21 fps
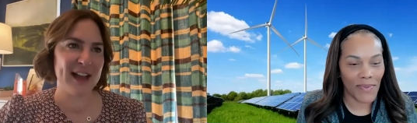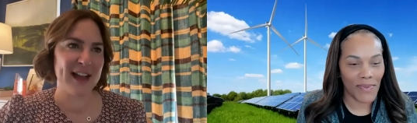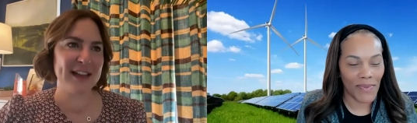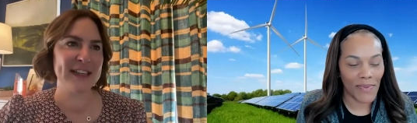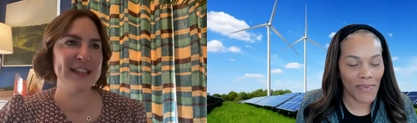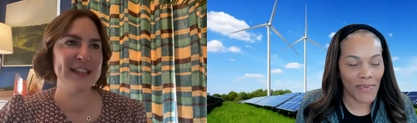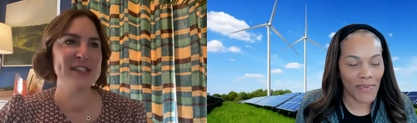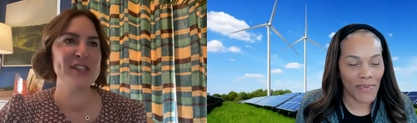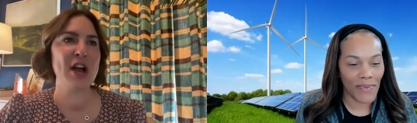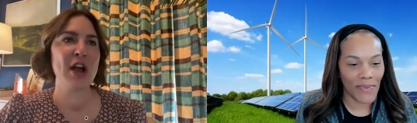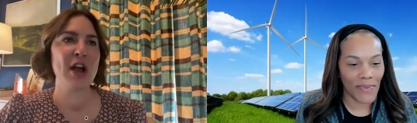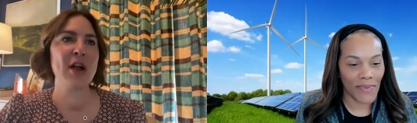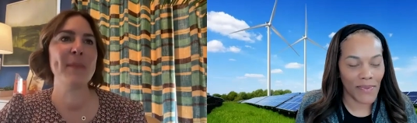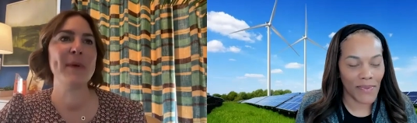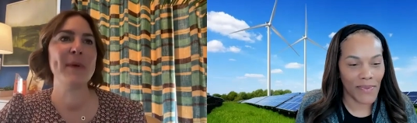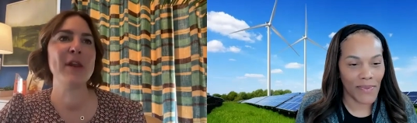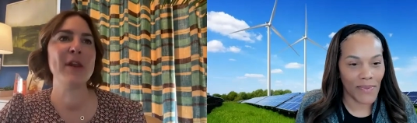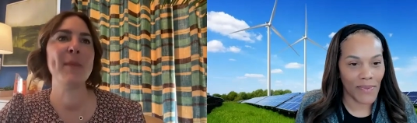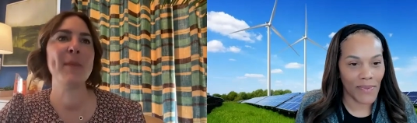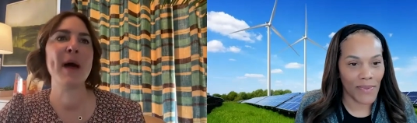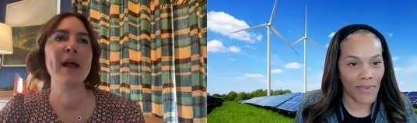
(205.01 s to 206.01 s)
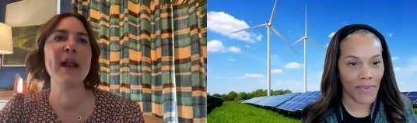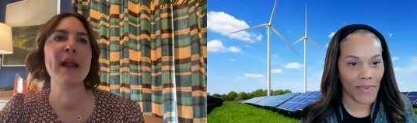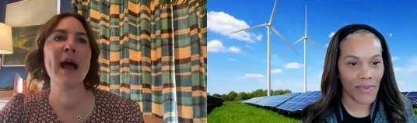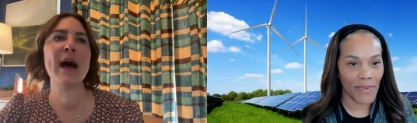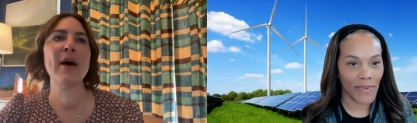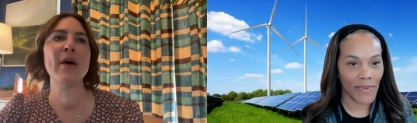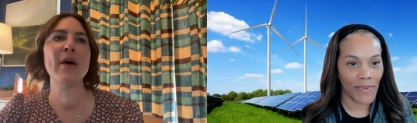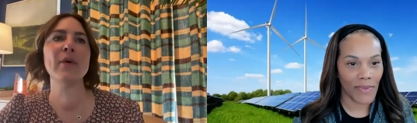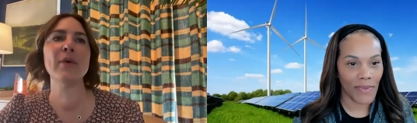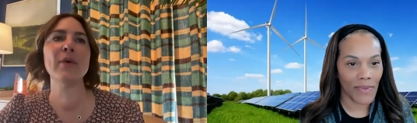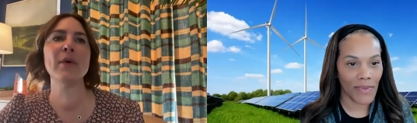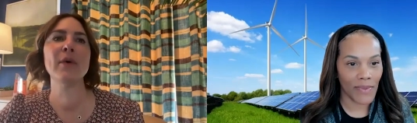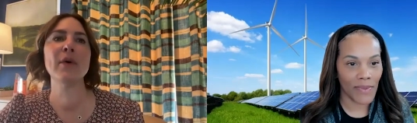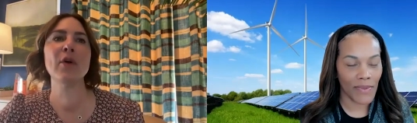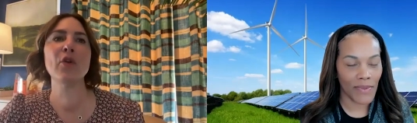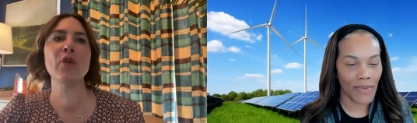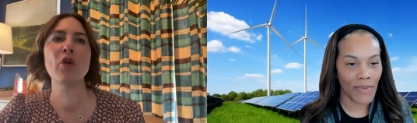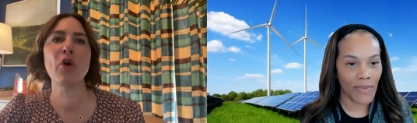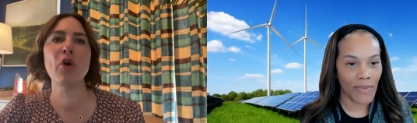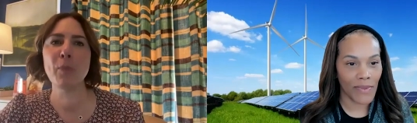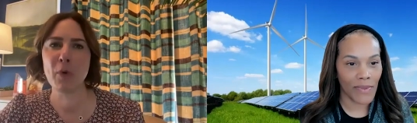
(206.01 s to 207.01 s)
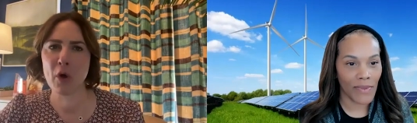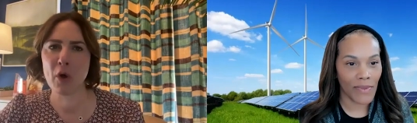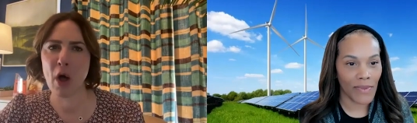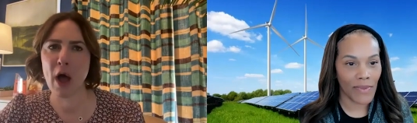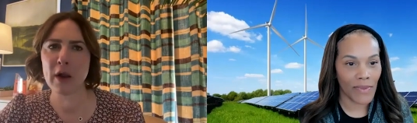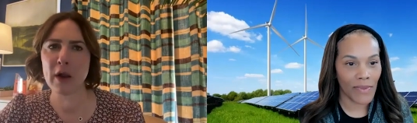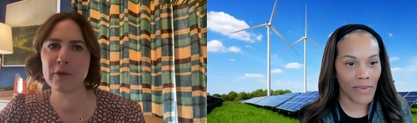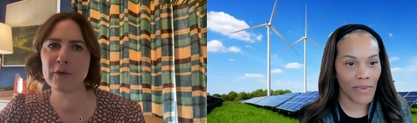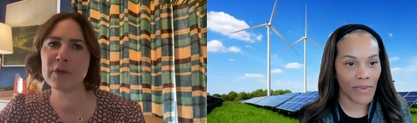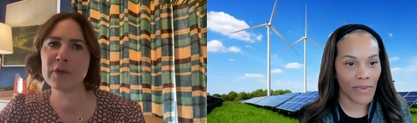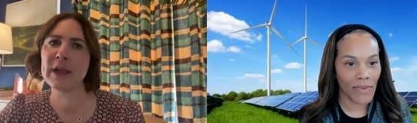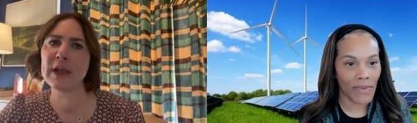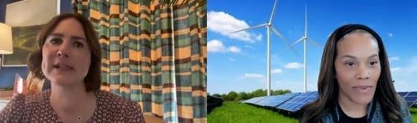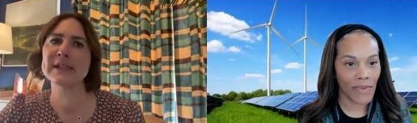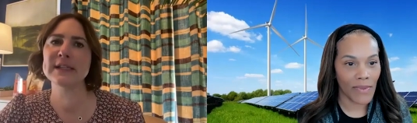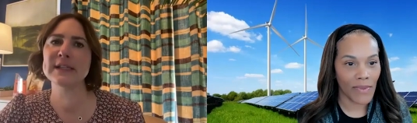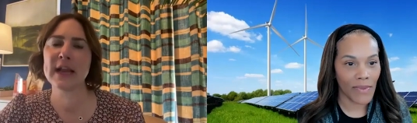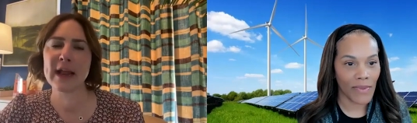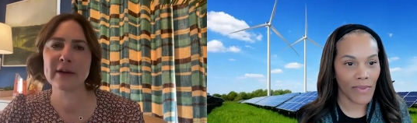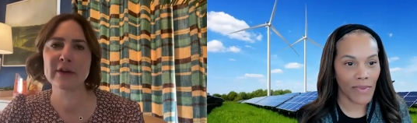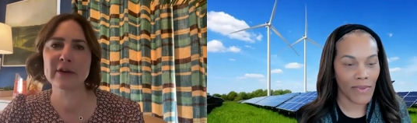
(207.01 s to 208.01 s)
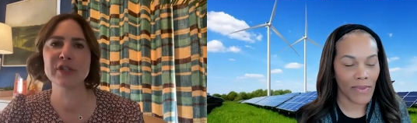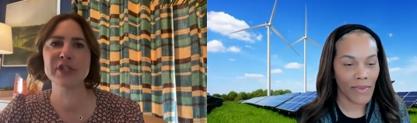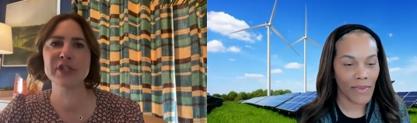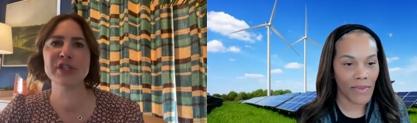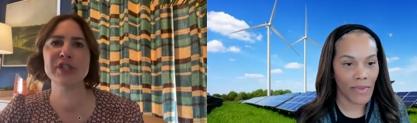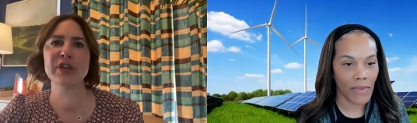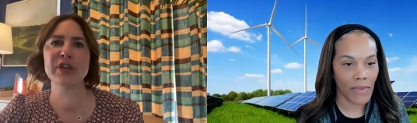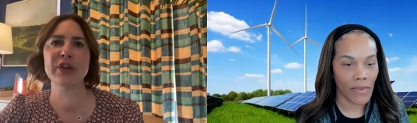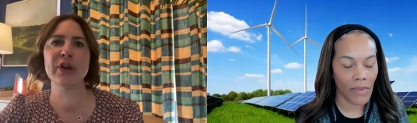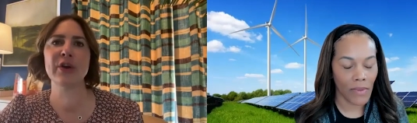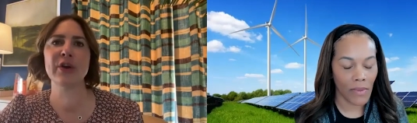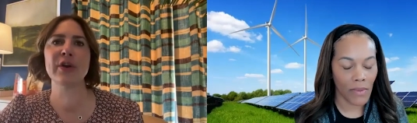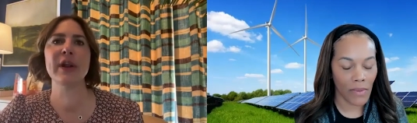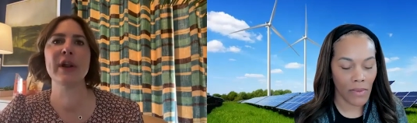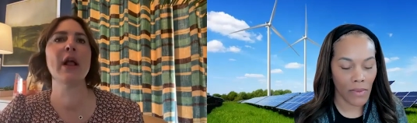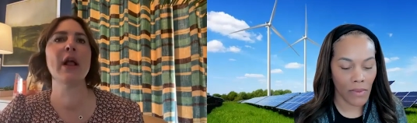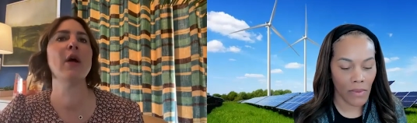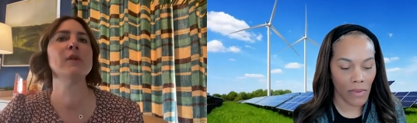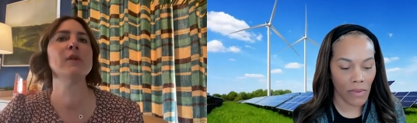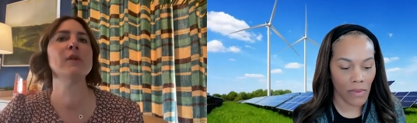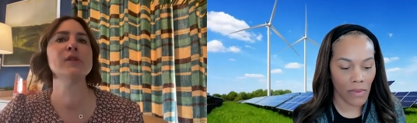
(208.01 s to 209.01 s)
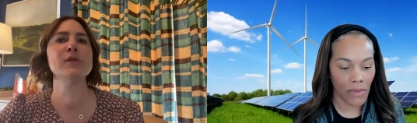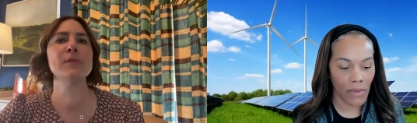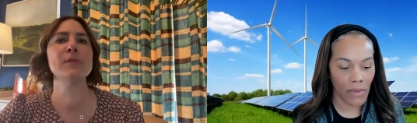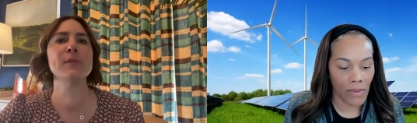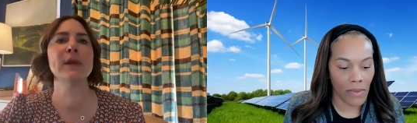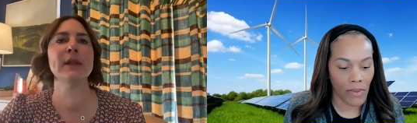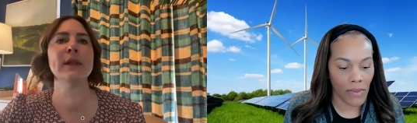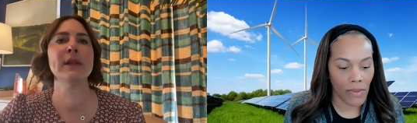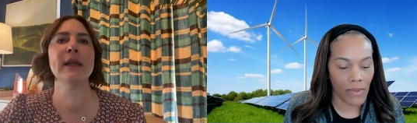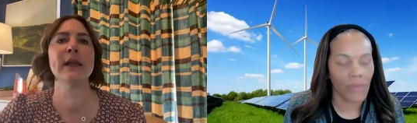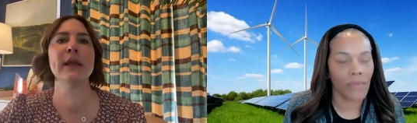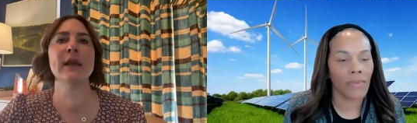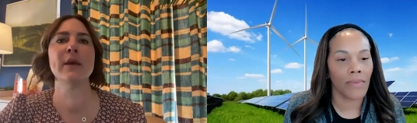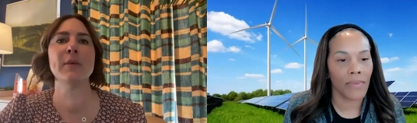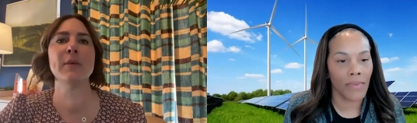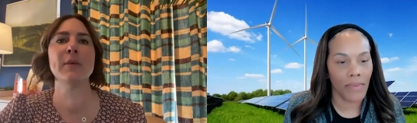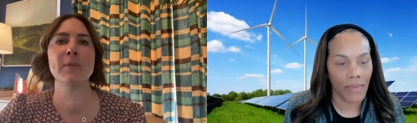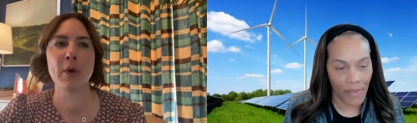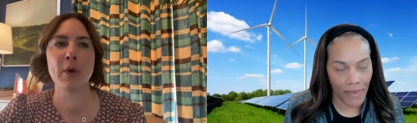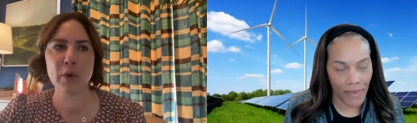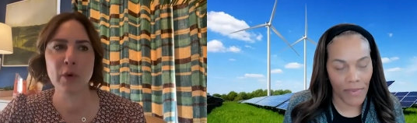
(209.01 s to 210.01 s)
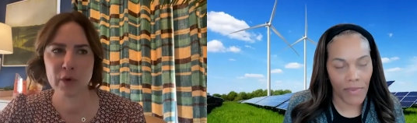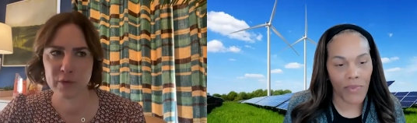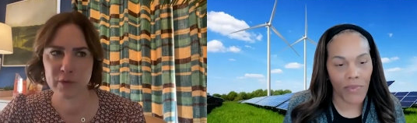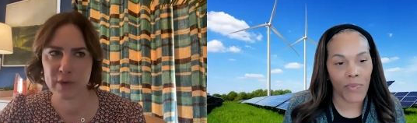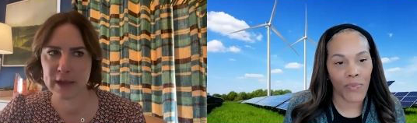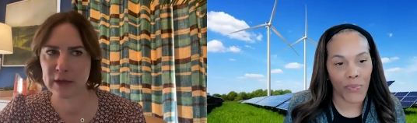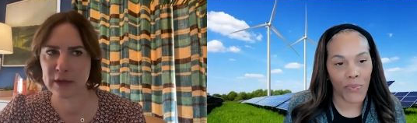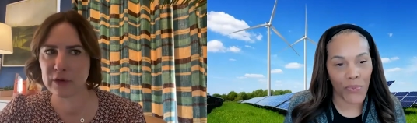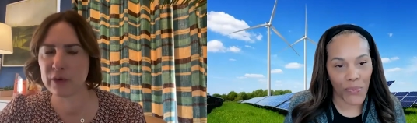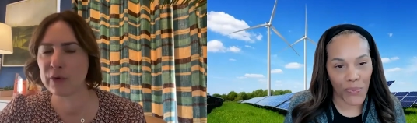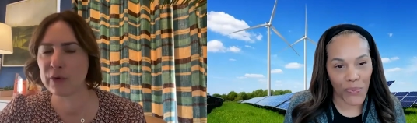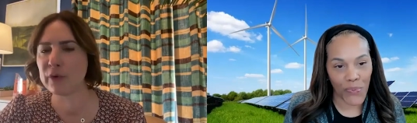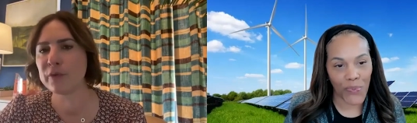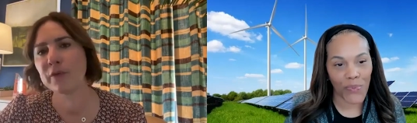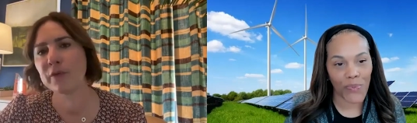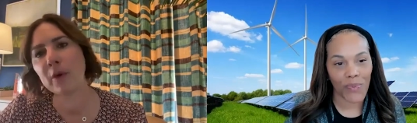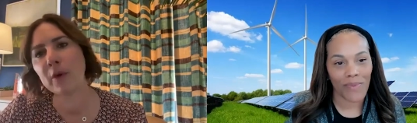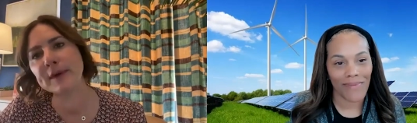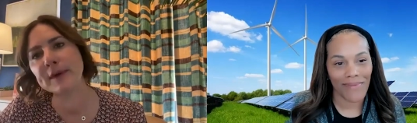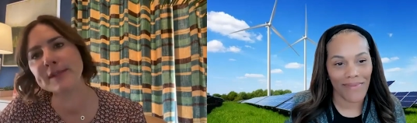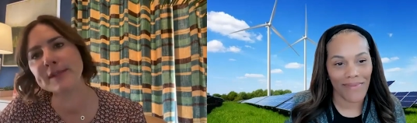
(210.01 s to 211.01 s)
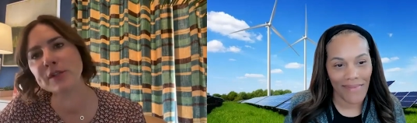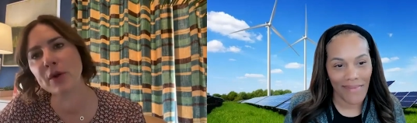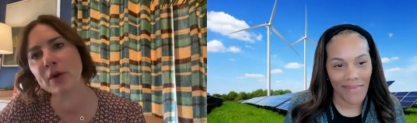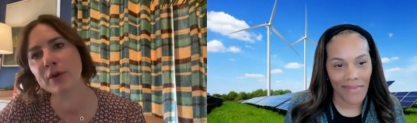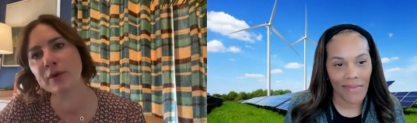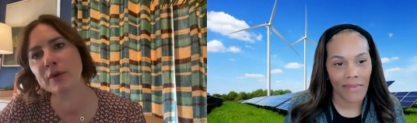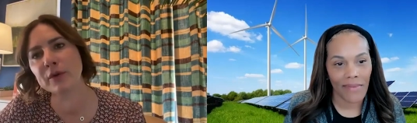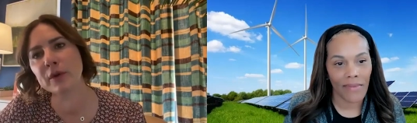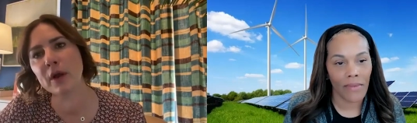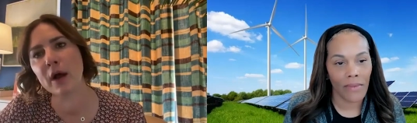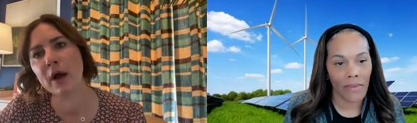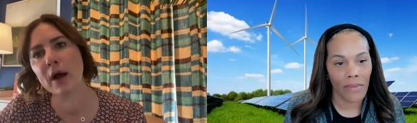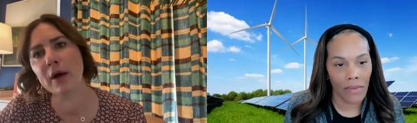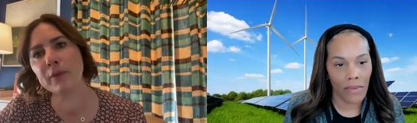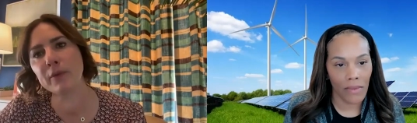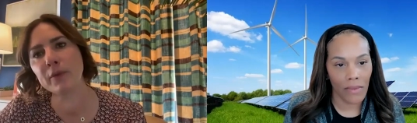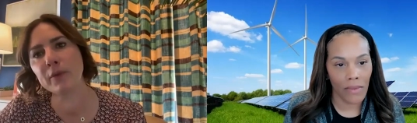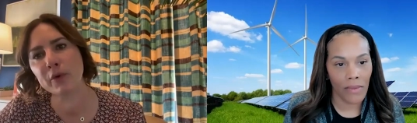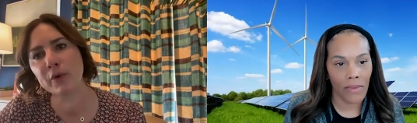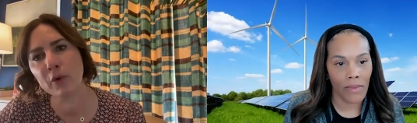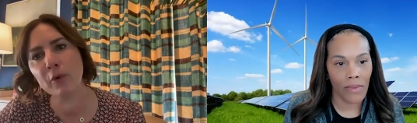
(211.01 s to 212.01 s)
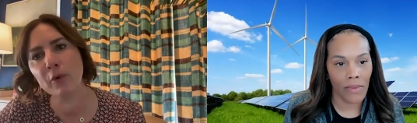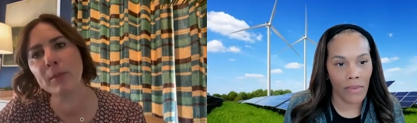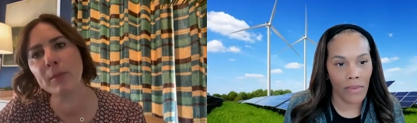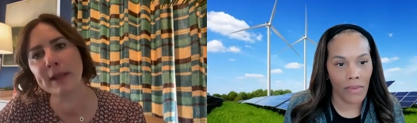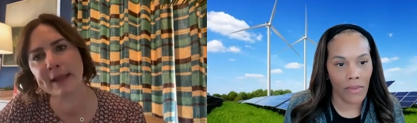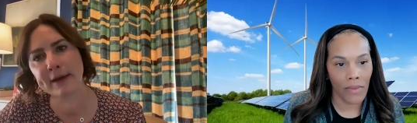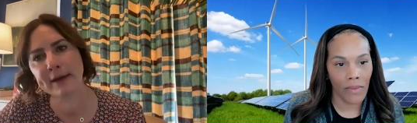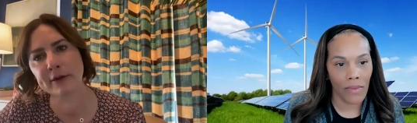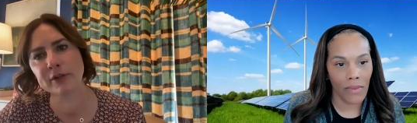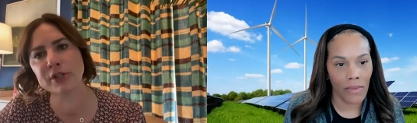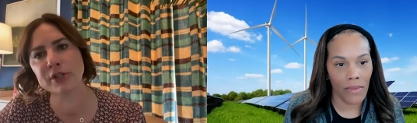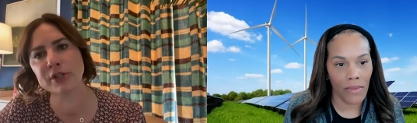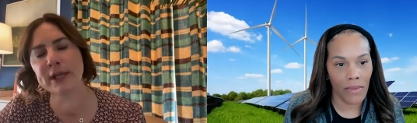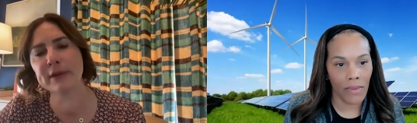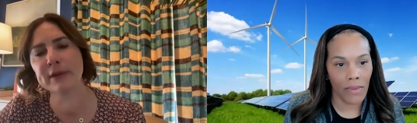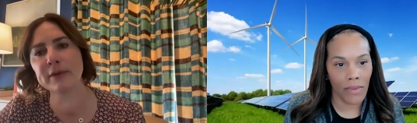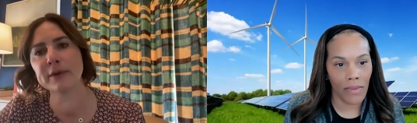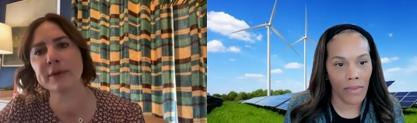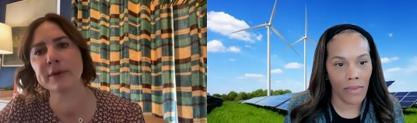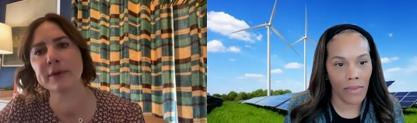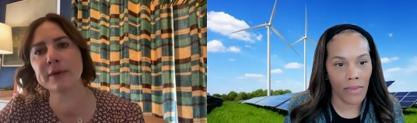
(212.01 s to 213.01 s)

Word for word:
Speaker 1: Uh, can you talk a bit about how global conflict and energy security ultimately motivated you to focus on uh, renewable energy?